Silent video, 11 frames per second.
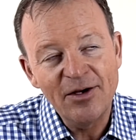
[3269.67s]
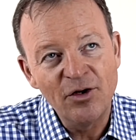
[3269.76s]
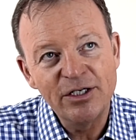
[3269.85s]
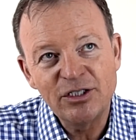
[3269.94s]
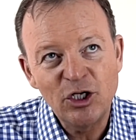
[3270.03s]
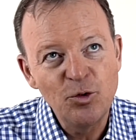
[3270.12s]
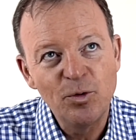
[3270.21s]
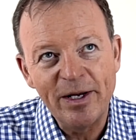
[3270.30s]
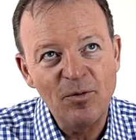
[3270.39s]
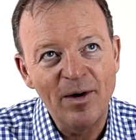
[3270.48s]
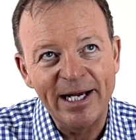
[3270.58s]
a
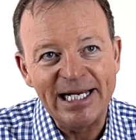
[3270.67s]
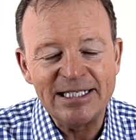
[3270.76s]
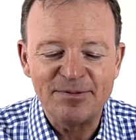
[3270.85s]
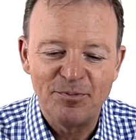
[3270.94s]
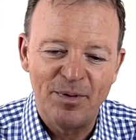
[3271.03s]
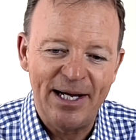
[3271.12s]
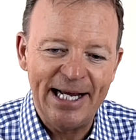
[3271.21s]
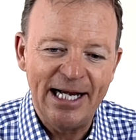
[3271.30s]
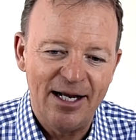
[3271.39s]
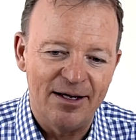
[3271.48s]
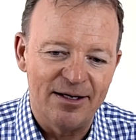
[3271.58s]
2-week wait, by and
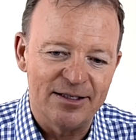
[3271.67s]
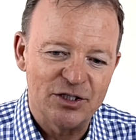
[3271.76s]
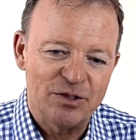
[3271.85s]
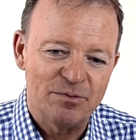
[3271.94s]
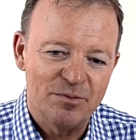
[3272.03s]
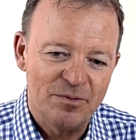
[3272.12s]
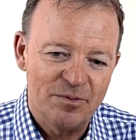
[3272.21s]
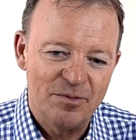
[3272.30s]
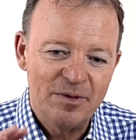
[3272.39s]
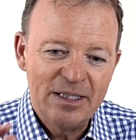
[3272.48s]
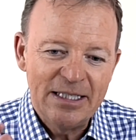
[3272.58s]
large,
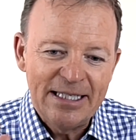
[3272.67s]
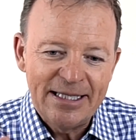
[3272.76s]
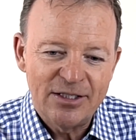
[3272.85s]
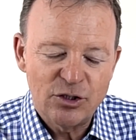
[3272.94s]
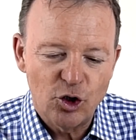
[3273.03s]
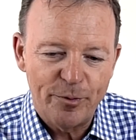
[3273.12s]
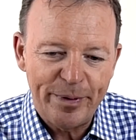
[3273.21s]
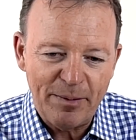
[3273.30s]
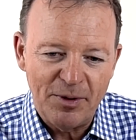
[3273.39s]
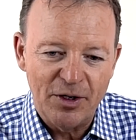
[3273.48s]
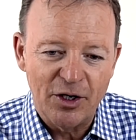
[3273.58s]
the sort of
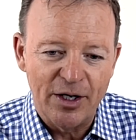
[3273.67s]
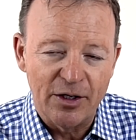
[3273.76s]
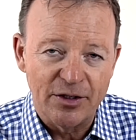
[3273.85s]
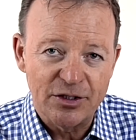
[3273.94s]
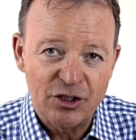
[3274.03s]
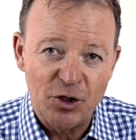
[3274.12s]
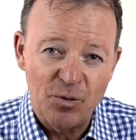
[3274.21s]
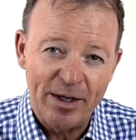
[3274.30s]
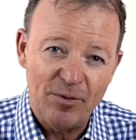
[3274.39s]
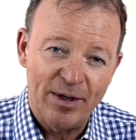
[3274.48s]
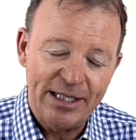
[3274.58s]
people who are going on a
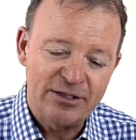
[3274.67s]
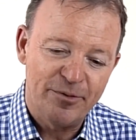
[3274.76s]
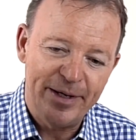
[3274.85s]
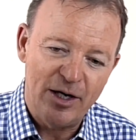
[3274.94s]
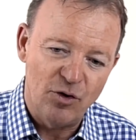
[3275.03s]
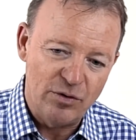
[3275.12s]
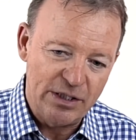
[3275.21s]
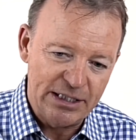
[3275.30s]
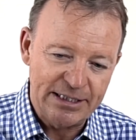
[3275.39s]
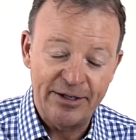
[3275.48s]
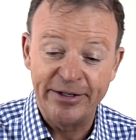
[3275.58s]
2-week wait are a bit older.
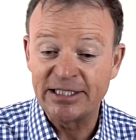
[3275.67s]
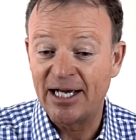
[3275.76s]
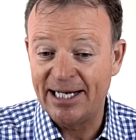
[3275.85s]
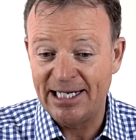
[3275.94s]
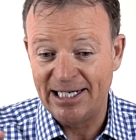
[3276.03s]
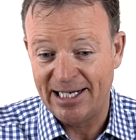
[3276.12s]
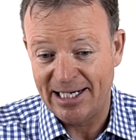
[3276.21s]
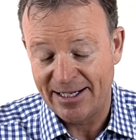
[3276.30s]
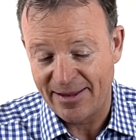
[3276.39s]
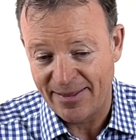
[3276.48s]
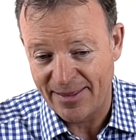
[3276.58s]
So it's highly likely
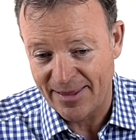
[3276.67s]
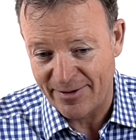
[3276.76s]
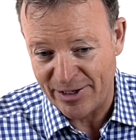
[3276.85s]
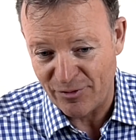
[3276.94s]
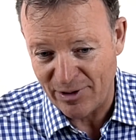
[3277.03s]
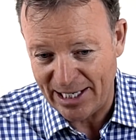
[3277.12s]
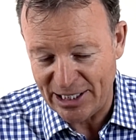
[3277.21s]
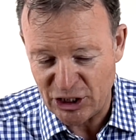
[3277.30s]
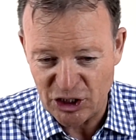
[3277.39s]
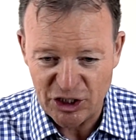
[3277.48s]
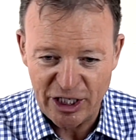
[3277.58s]
that they're in a
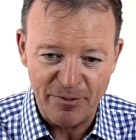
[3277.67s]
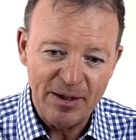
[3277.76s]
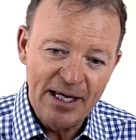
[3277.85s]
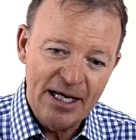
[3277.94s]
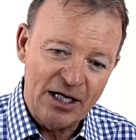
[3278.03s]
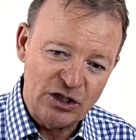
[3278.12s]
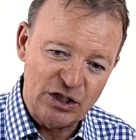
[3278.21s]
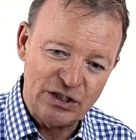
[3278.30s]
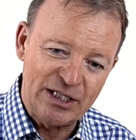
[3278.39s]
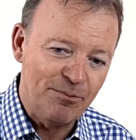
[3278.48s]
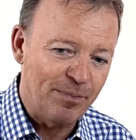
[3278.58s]
relationship, and
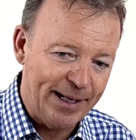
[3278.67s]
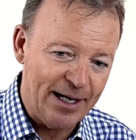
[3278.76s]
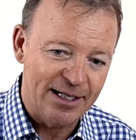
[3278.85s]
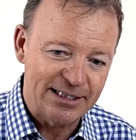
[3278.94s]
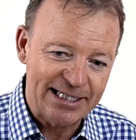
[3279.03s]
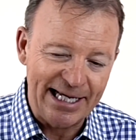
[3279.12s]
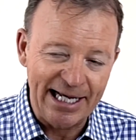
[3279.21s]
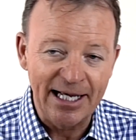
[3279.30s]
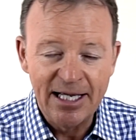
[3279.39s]
just simply asking,